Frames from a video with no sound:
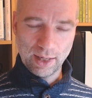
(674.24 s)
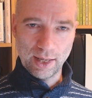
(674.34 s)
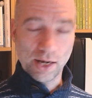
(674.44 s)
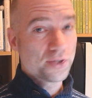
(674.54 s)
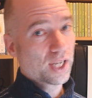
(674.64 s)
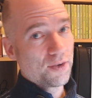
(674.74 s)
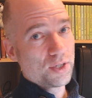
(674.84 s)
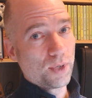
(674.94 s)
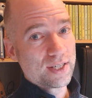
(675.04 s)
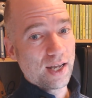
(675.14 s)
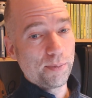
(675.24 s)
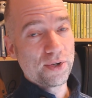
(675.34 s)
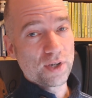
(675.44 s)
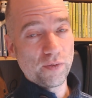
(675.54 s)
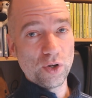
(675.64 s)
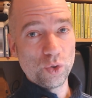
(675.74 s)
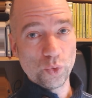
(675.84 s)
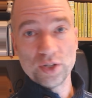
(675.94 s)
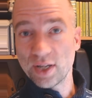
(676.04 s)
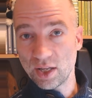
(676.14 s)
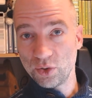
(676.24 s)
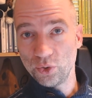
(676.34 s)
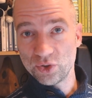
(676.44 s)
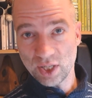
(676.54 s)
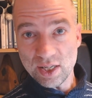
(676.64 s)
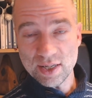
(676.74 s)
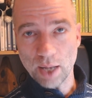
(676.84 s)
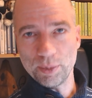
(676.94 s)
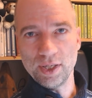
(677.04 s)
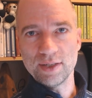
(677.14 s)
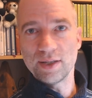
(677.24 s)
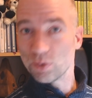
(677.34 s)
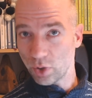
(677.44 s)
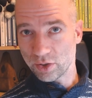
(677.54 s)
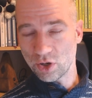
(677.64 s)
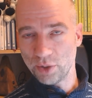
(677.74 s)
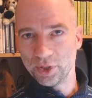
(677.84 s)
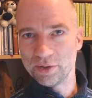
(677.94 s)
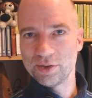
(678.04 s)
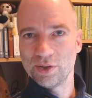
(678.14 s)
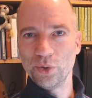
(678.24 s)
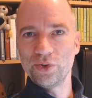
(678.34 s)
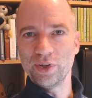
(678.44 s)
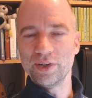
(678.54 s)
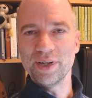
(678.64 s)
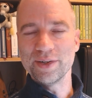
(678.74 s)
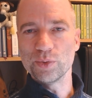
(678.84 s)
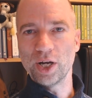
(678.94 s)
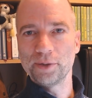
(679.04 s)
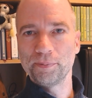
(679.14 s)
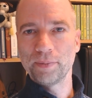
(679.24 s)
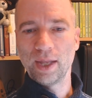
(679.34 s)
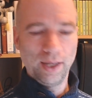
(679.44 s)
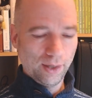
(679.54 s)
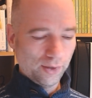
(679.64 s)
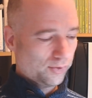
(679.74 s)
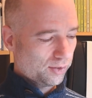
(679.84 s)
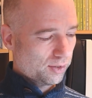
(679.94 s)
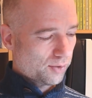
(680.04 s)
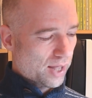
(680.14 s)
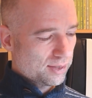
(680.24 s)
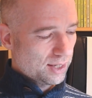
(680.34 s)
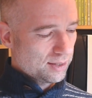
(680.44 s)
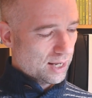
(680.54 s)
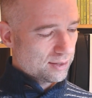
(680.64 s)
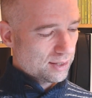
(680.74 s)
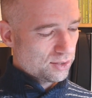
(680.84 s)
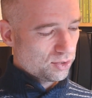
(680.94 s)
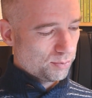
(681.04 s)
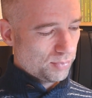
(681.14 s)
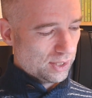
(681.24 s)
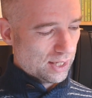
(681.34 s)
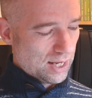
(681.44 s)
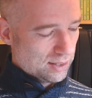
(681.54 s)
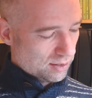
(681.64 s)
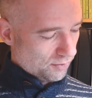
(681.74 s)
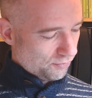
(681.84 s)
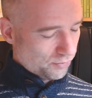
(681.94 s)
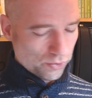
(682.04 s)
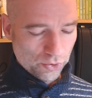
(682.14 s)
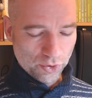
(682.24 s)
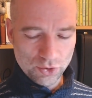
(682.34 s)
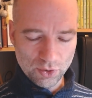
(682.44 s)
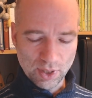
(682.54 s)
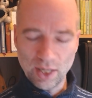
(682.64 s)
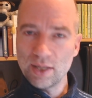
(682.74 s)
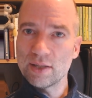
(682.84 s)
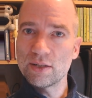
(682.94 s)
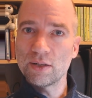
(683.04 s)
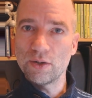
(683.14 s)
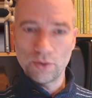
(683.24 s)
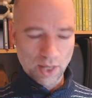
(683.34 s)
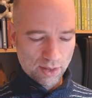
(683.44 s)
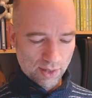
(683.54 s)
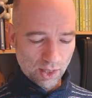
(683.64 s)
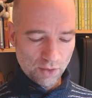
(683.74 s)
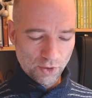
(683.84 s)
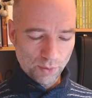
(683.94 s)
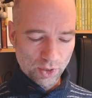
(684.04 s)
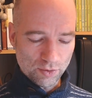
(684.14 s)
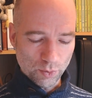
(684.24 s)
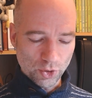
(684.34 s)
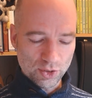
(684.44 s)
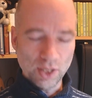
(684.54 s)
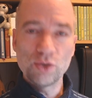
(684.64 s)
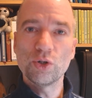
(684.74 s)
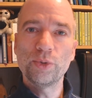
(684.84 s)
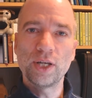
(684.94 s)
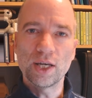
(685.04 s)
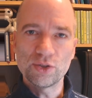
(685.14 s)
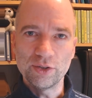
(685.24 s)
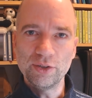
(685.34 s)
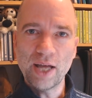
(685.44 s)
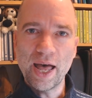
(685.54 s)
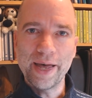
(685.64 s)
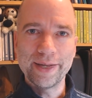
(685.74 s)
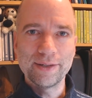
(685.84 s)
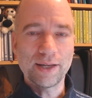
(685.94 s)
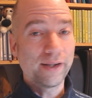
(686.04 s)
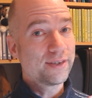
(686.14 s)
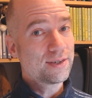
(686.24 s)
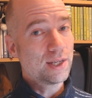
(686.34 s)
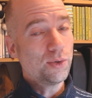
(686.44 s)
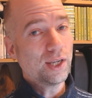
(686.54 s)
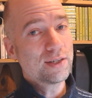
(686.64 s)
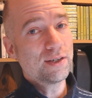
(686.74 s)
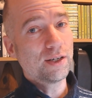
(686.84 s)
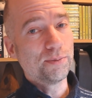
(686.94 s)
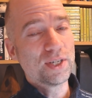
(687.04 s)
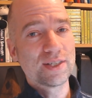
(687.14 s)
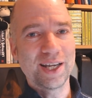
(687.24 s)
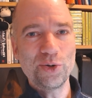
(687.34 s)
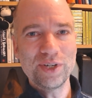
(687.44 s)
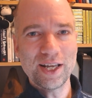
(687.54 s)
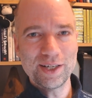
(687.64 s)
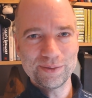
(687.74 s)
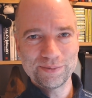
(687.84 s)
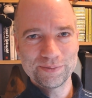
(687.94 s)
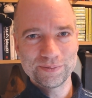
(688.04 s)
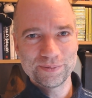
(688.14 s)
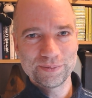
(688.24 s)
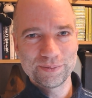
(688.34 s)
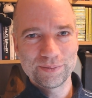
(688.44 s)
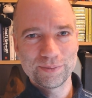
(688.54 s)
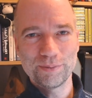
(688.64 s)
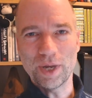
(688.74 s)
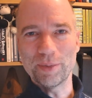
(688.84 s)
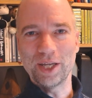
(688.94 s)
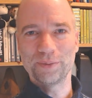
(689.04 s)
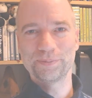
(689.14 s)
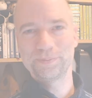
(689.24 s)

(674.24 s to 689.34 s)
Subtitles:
And also give some examples of loanwords that I used in Japanese and quite common usage as well. So I think that should be it for today. So thank you very much for watching. Domo arigato, and I'll see you next time. Sayonara. Bye bye.